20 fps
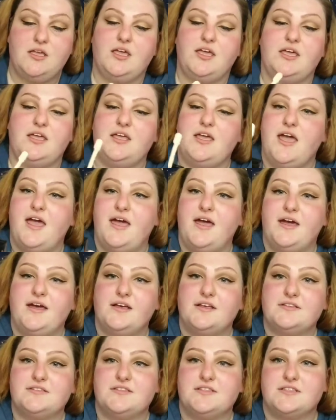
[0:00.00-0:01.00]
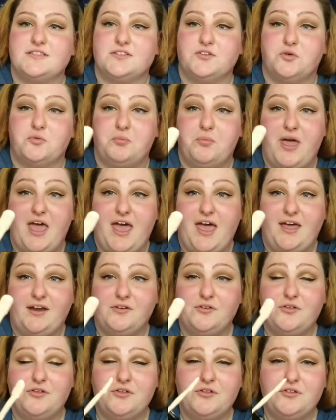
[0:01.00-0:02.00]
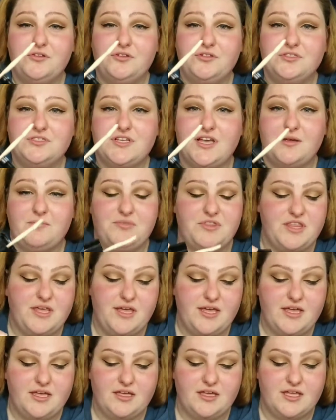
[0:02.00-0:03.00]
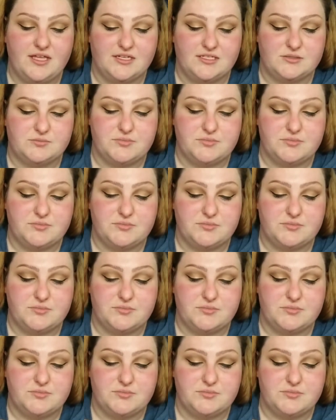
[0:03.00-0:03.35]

it has this little paddle type thing. It is